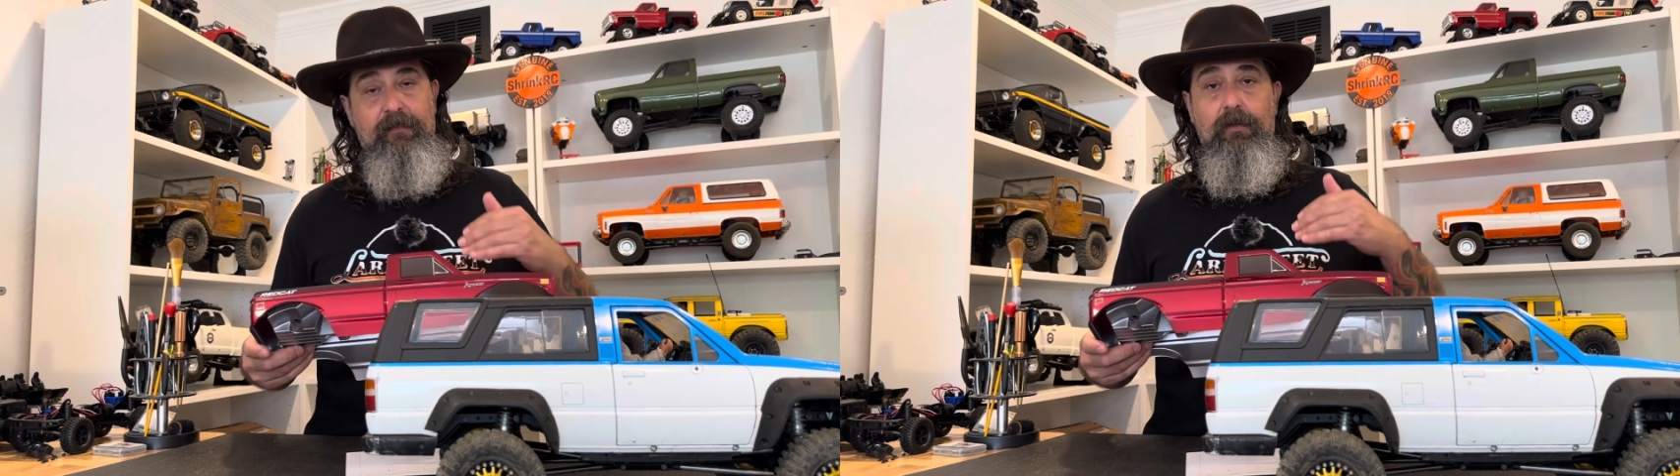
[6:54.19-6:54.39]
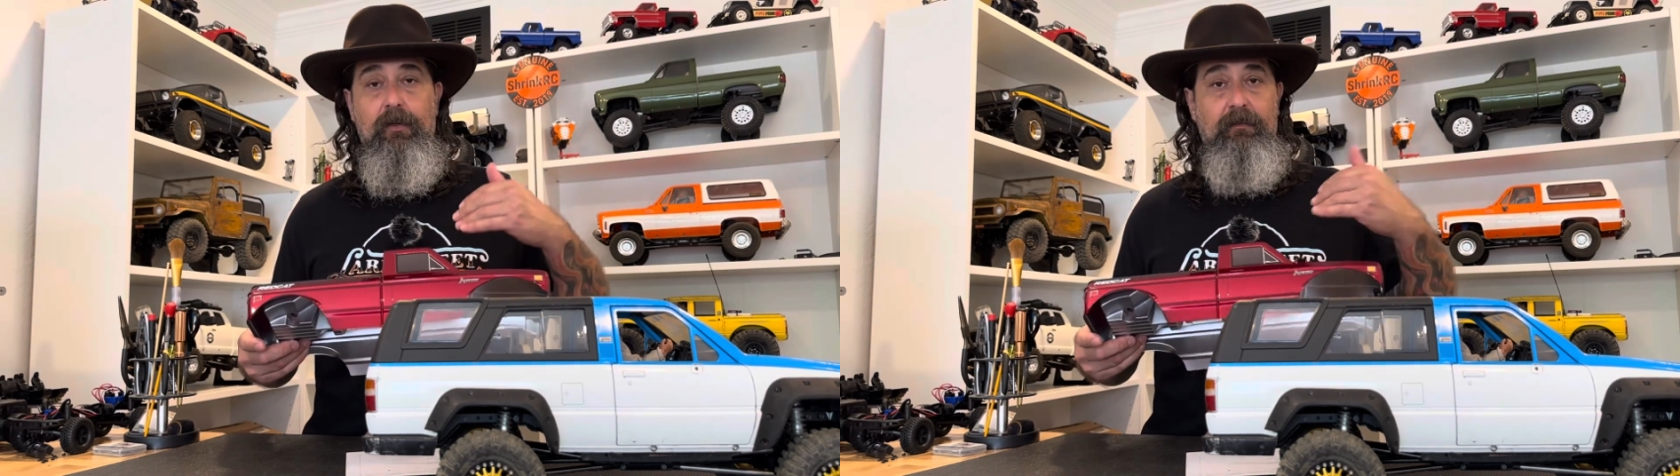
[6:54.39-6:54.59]

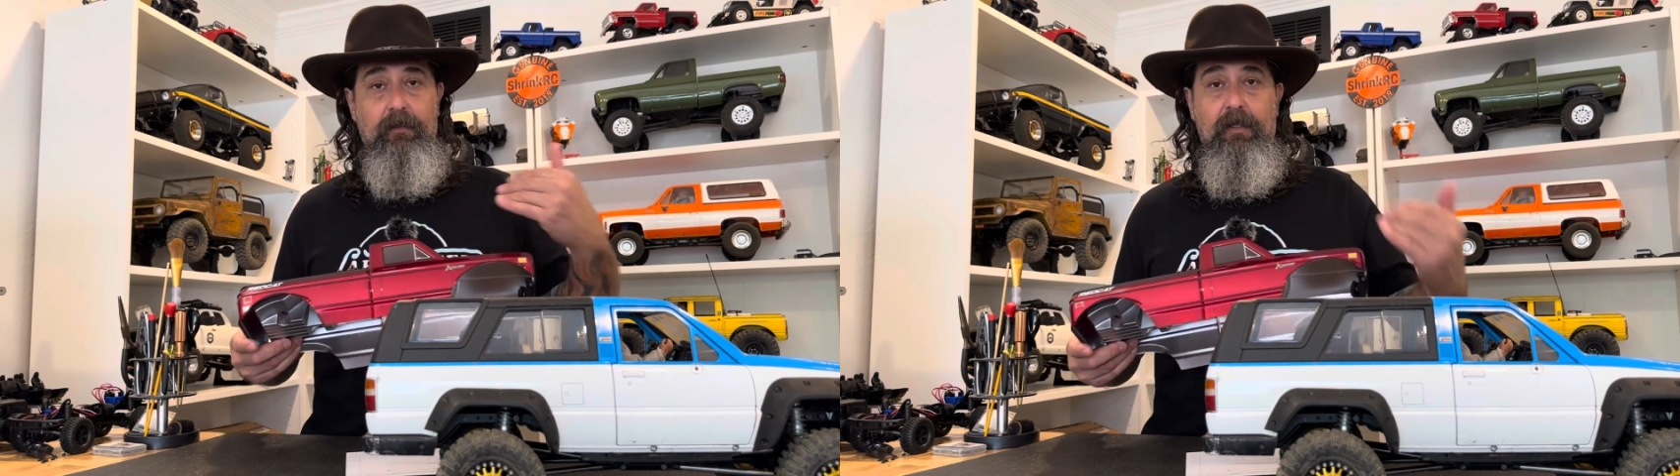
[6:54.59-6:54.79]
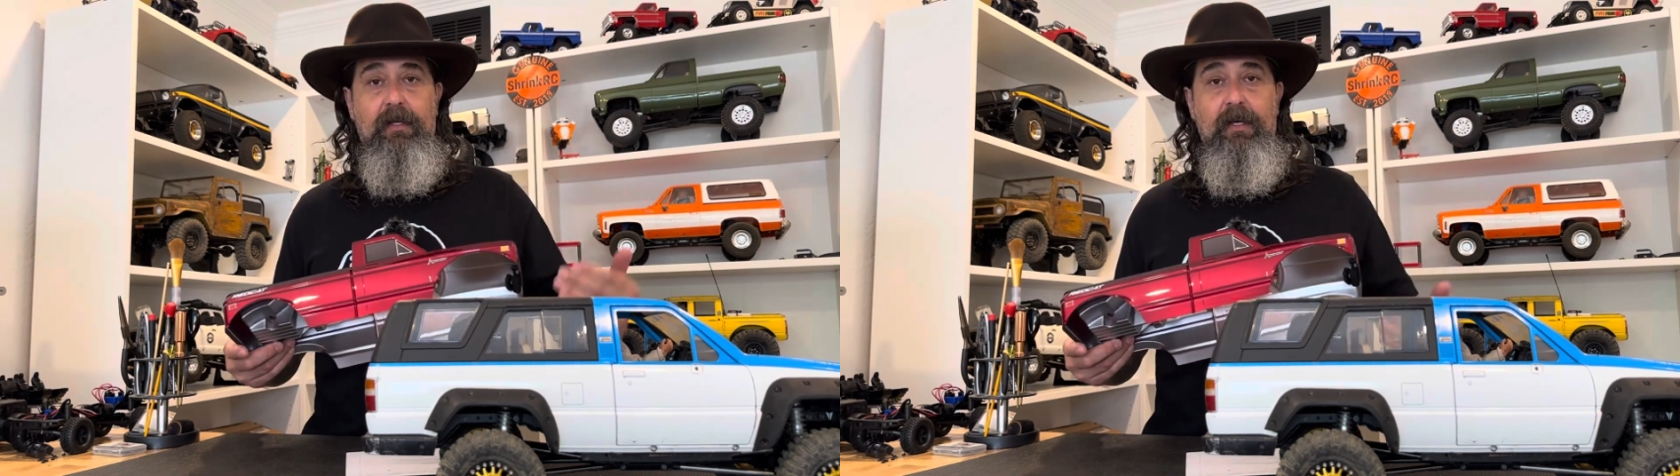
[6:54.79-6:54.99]
of course,
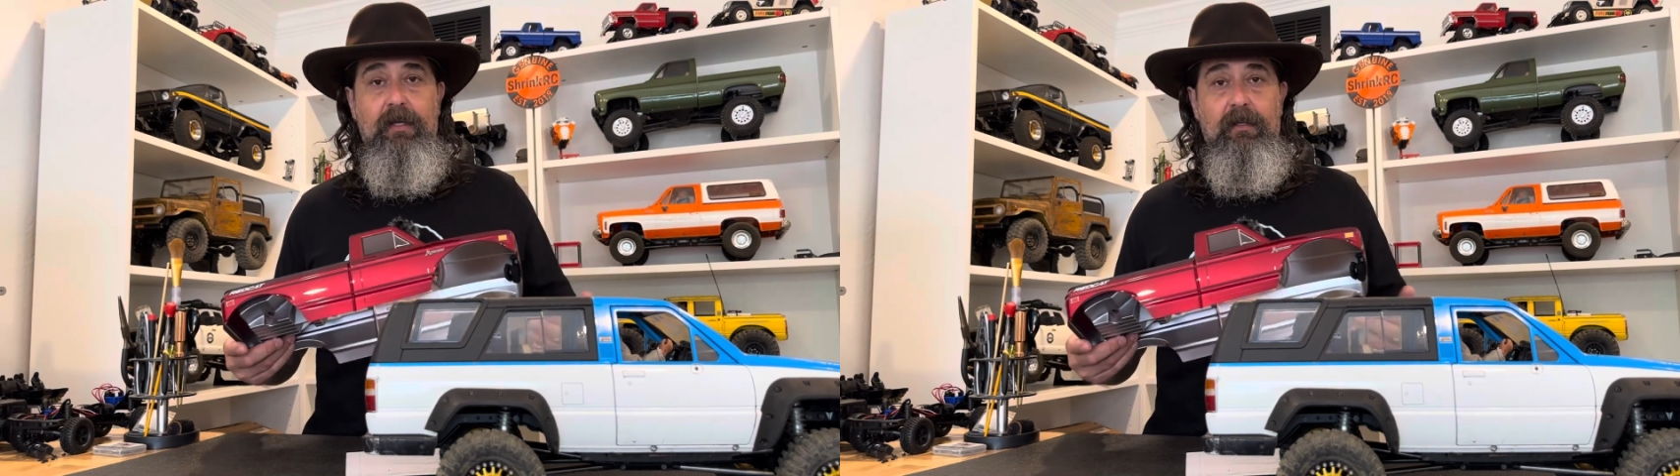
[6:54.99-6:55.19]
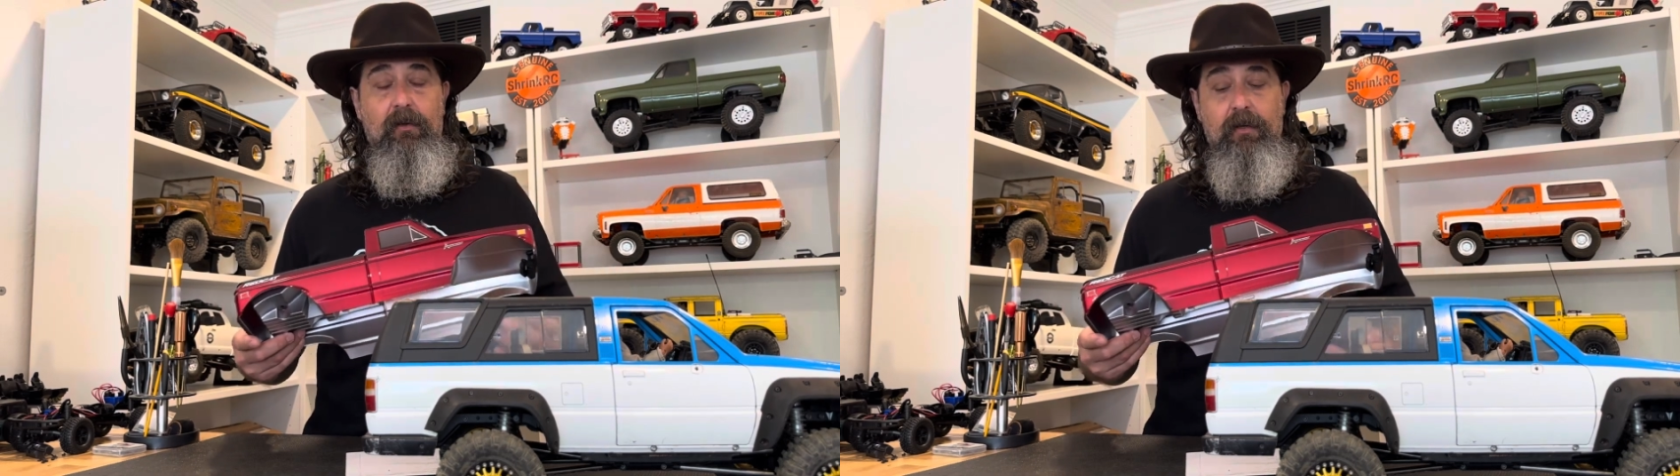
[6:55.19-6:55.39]
you can cut
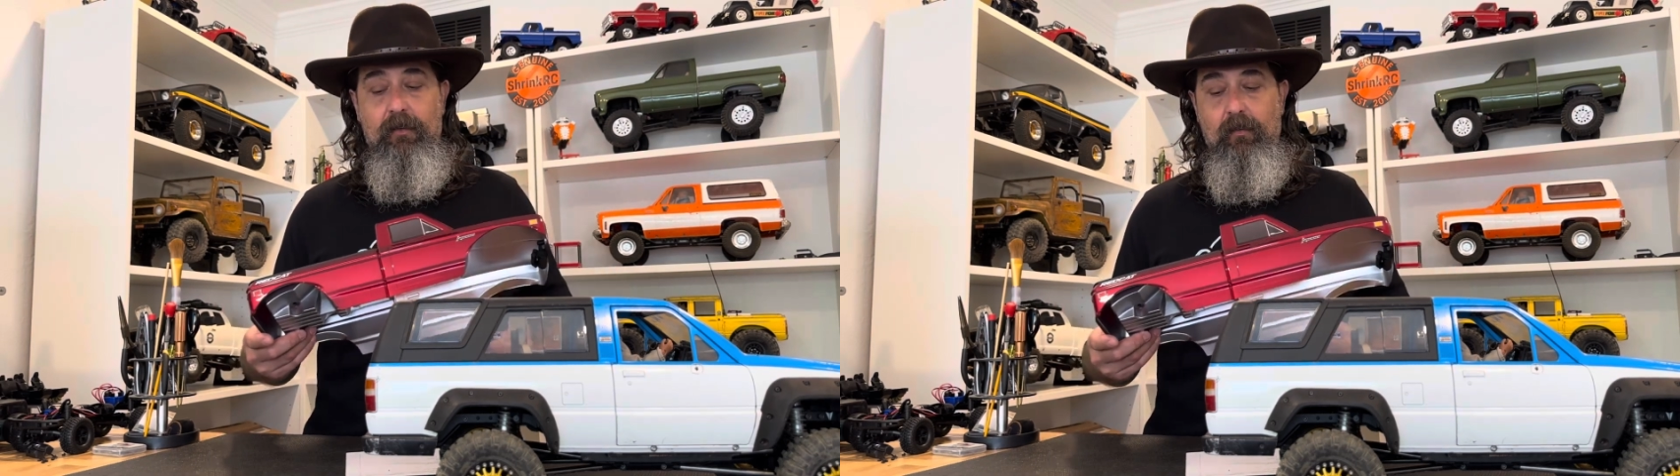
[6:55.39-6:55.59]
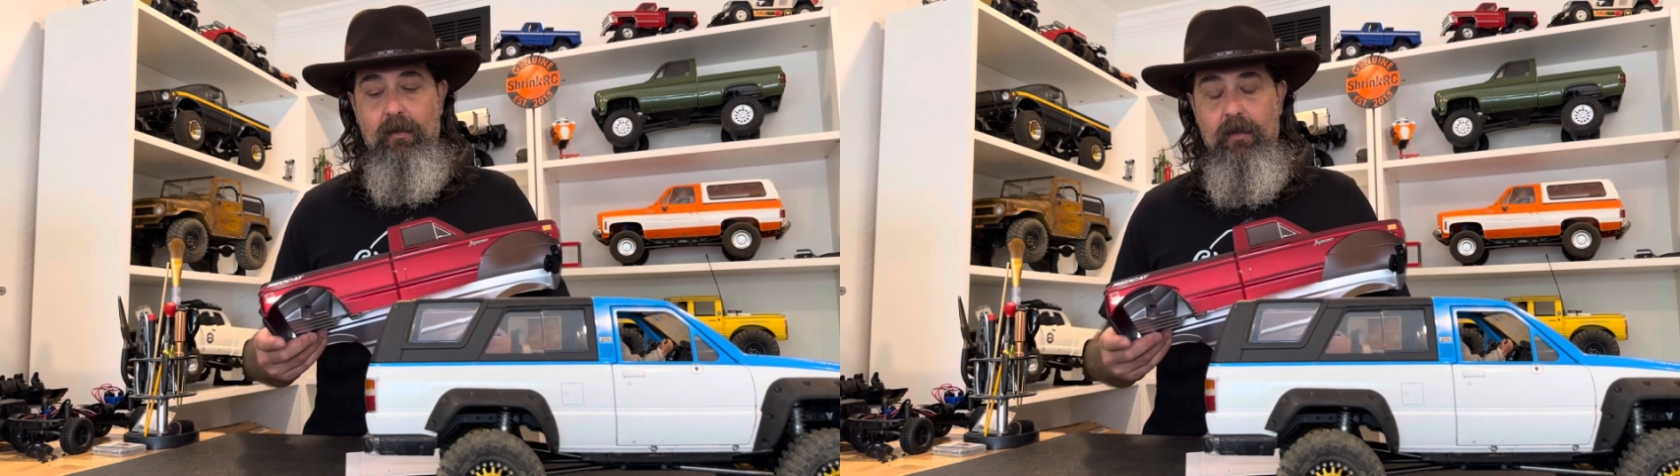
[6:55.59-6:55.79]
it all
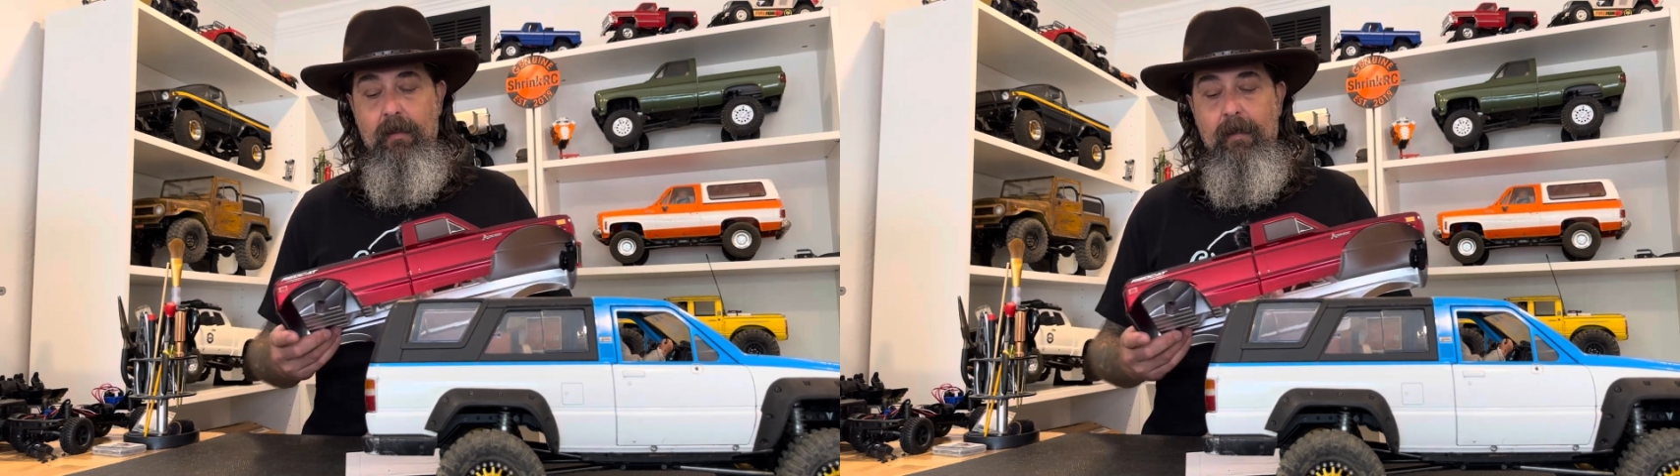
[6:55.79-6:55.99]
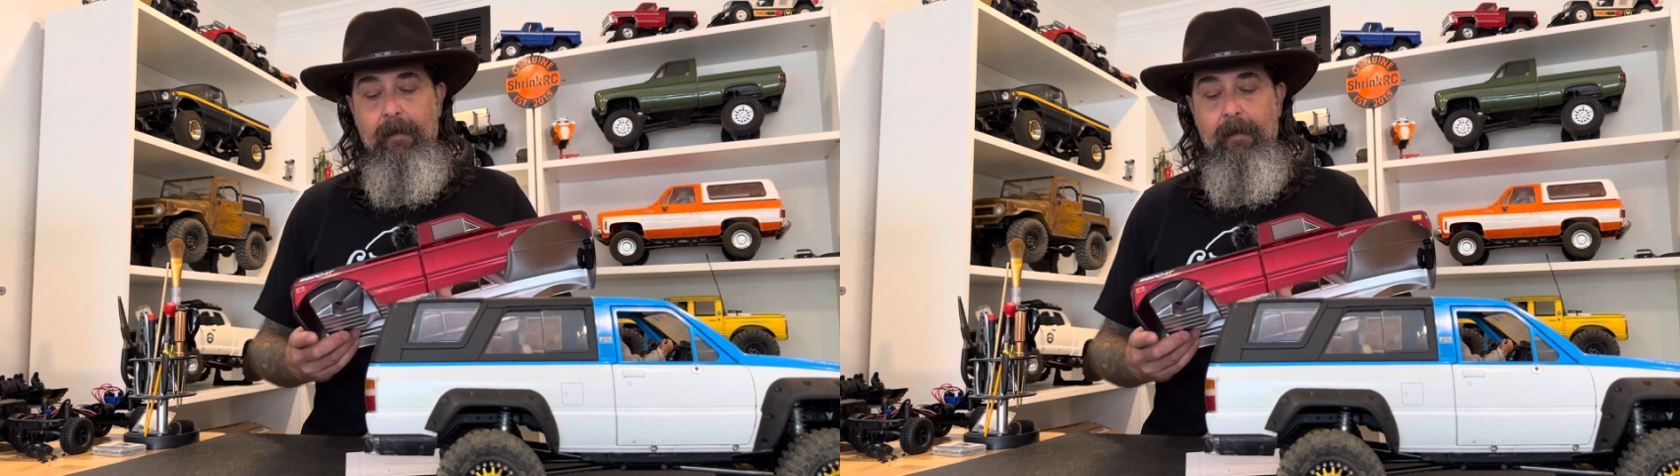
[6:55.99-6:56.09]
you want,